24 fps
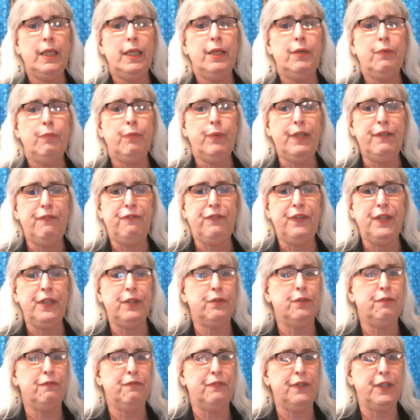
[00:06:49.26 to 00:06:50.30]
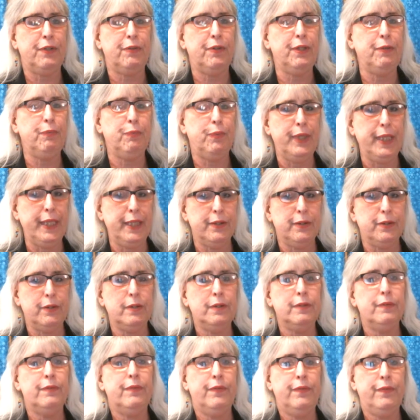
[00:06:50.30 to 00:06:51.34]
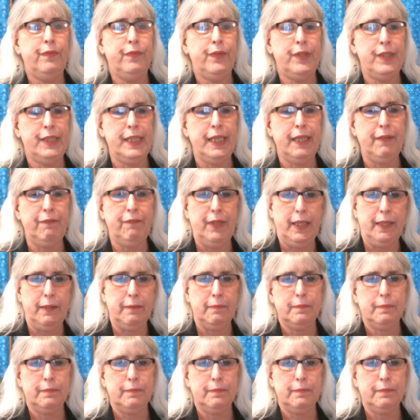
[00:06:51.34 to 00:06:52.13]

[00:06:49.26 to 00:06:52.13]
We feel very real this evening.